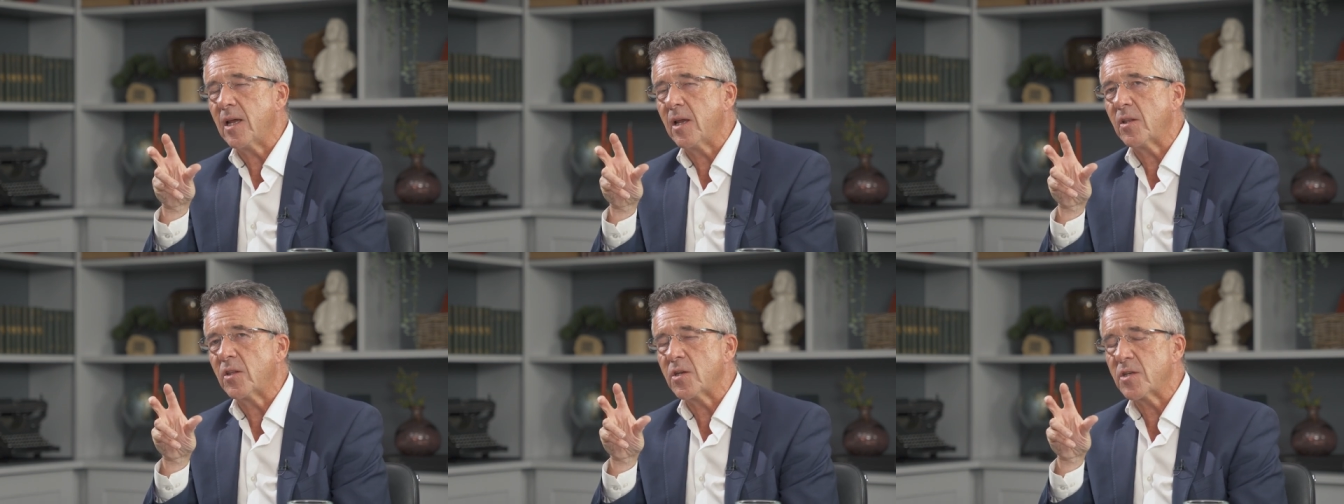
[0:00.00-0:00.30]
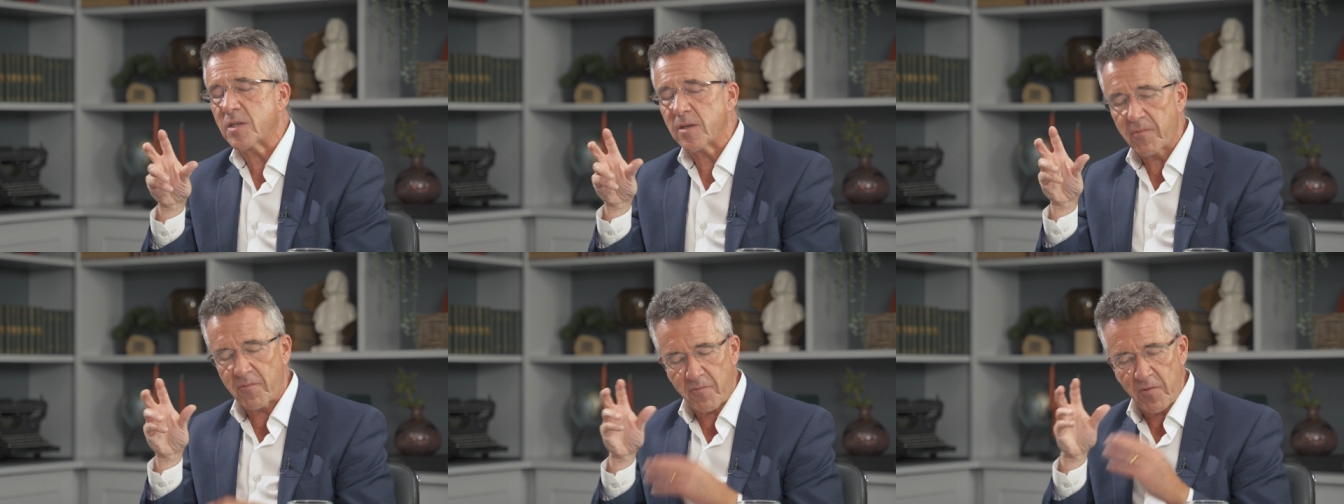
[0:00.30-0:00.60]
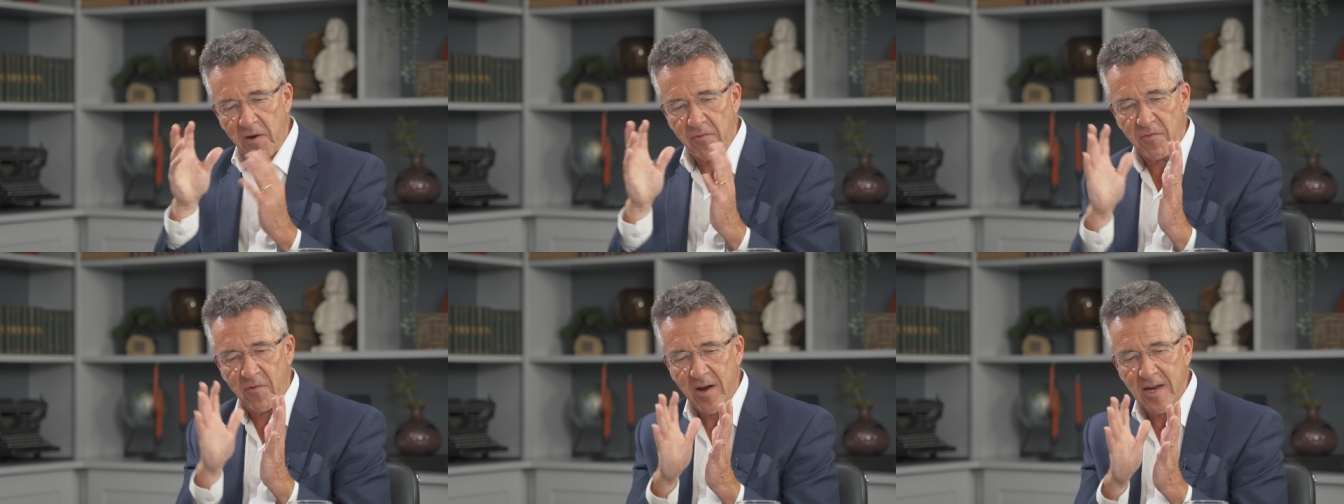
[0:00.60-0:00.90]
there's a,
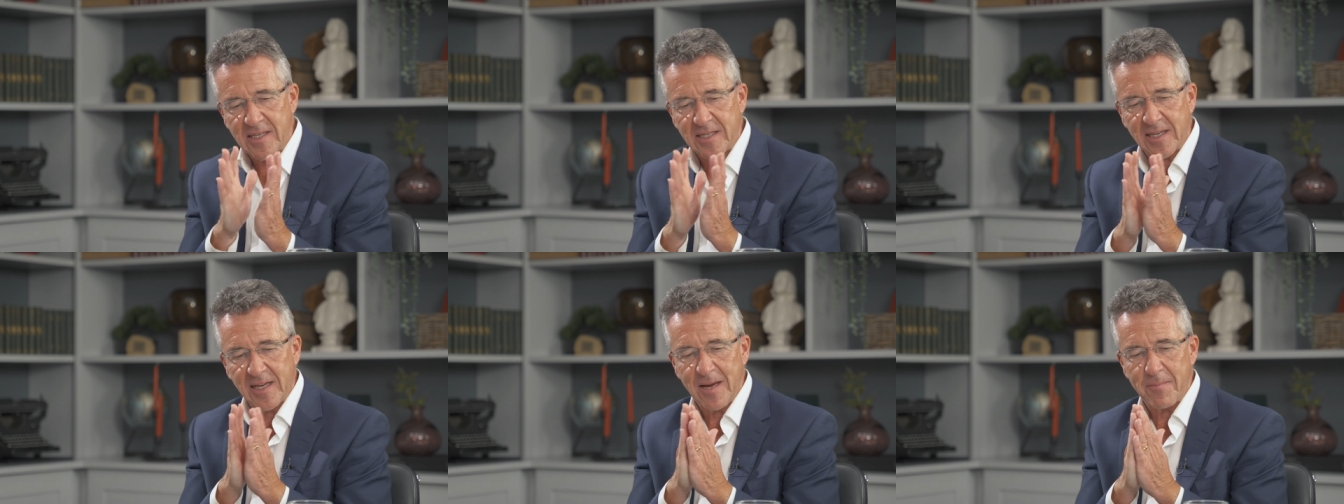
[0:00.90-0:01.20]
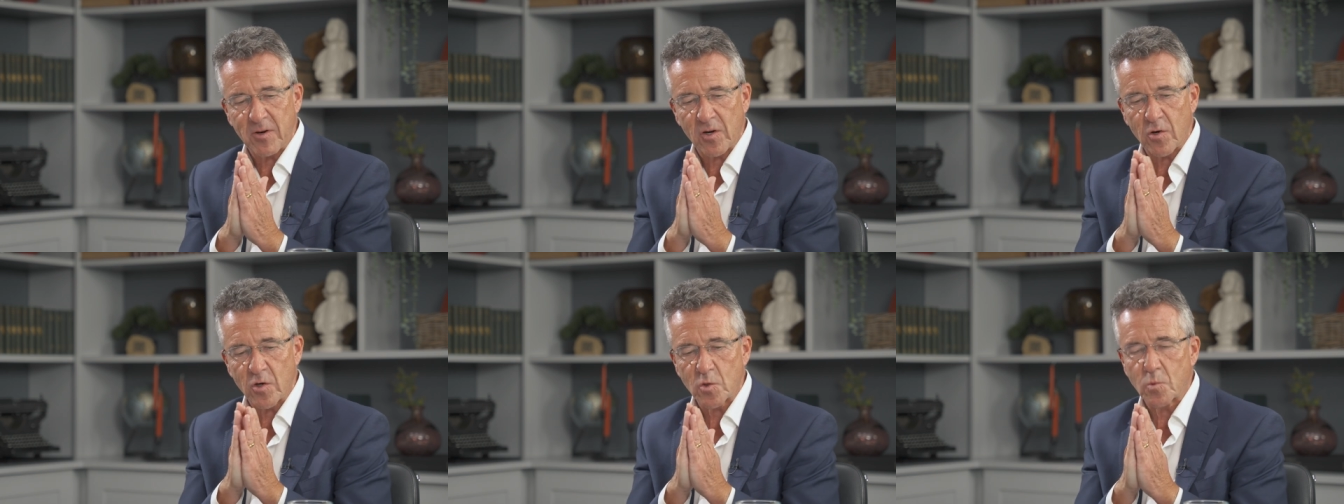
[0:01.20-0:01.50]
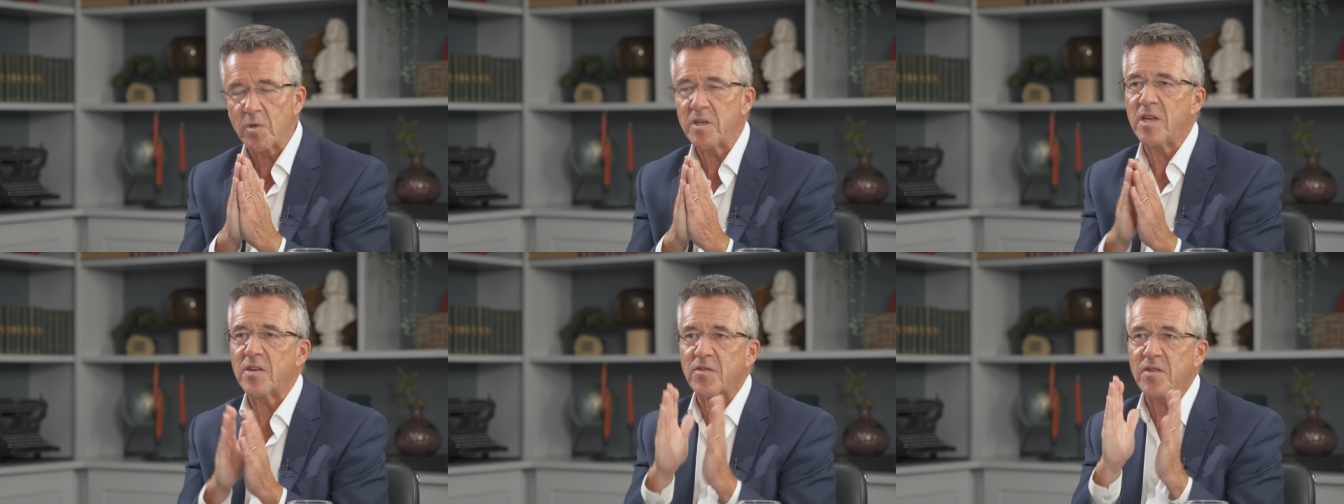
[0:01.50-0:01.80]
a phrase I came across,
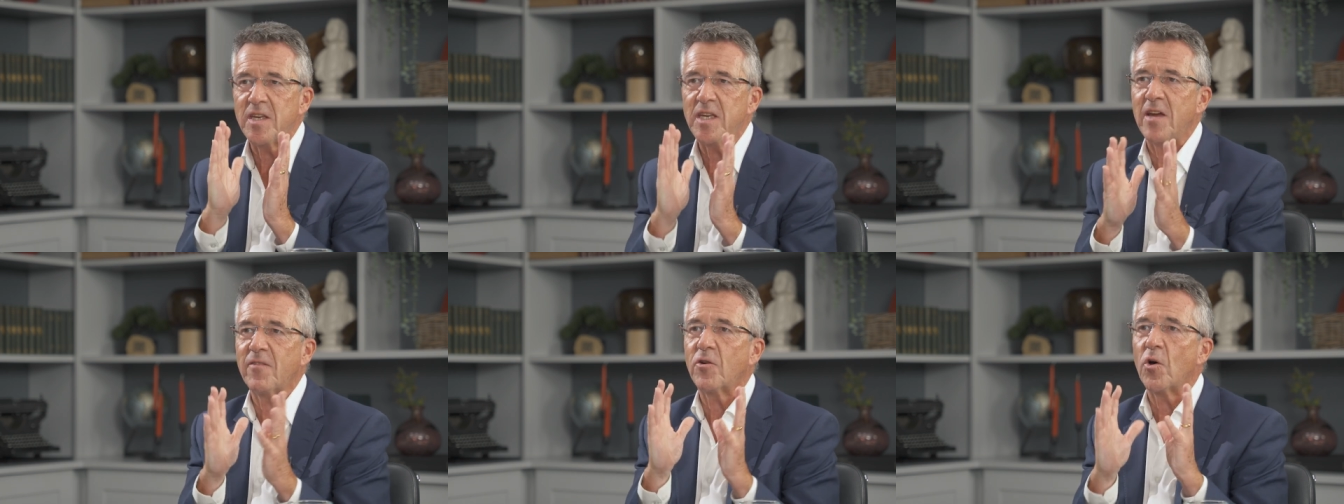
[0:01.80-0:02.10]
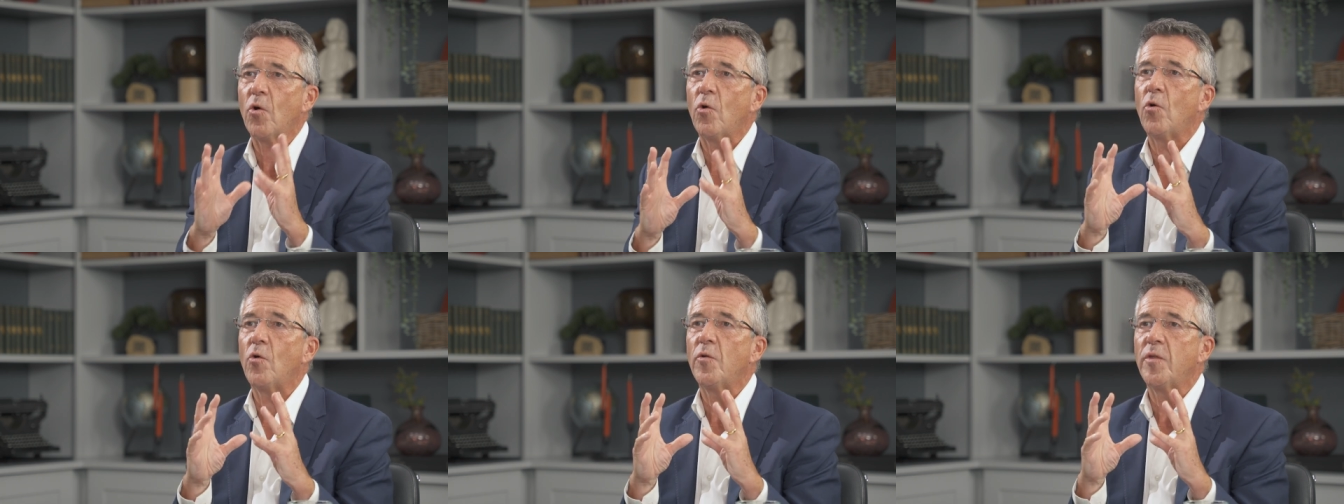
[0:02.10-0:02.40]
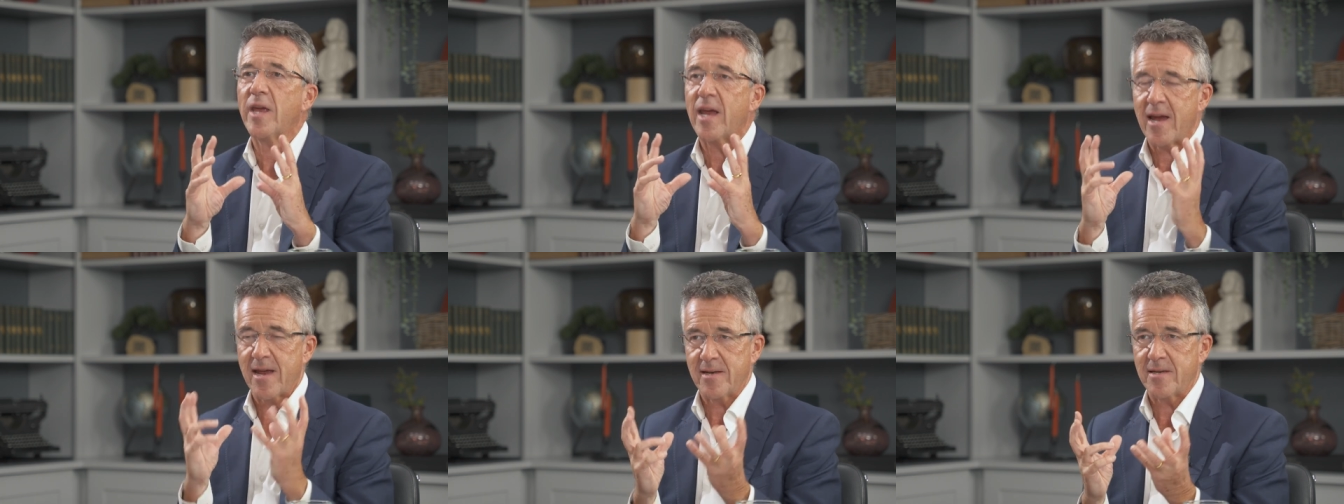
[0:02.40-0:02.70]
when you think you've got all
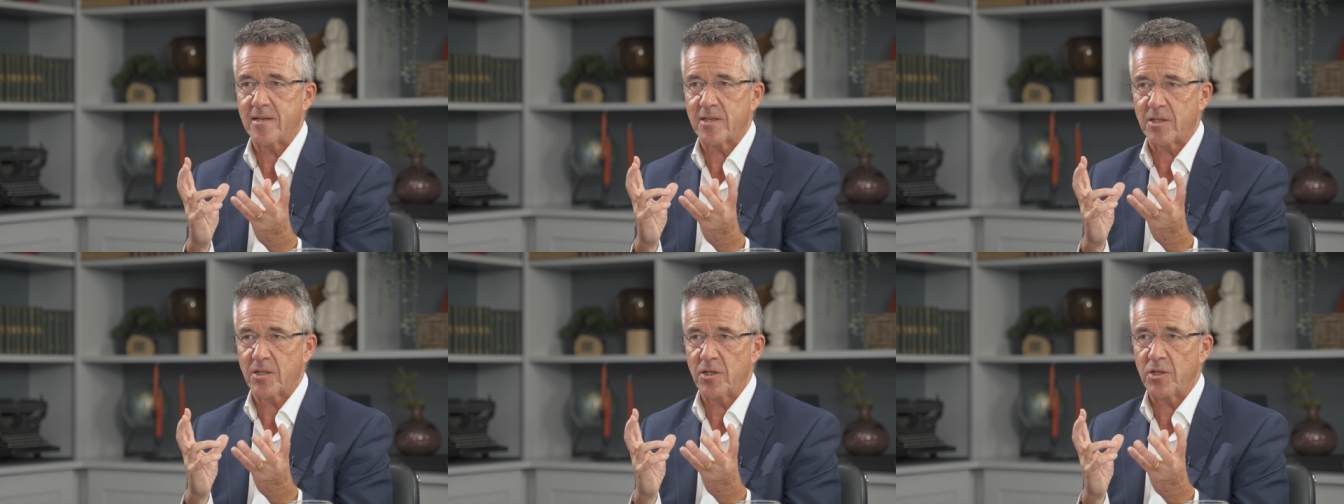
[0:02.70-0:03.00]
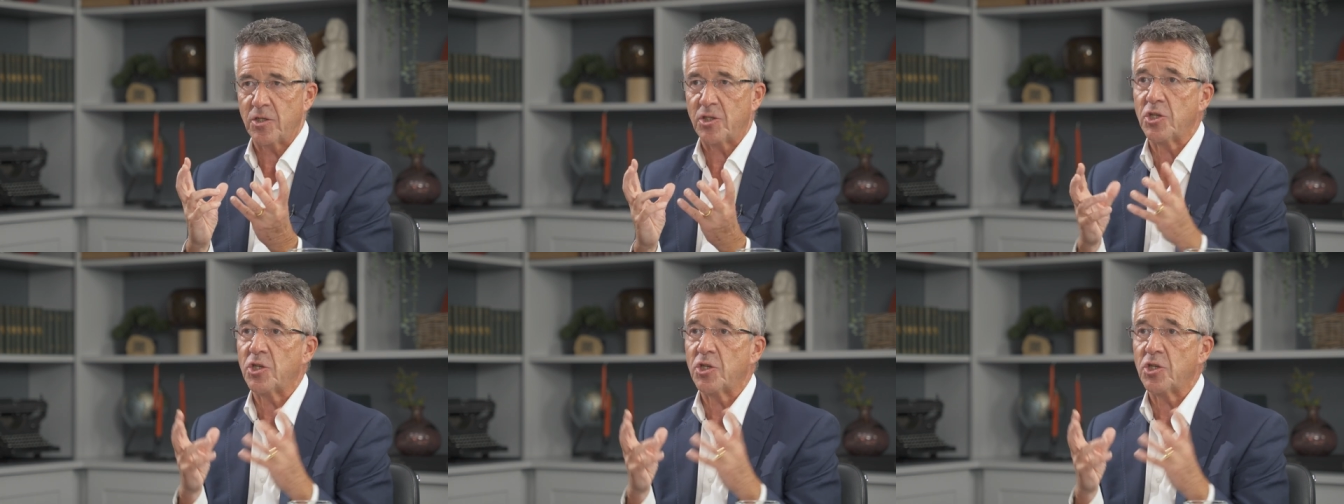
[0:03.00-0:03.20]
the answers,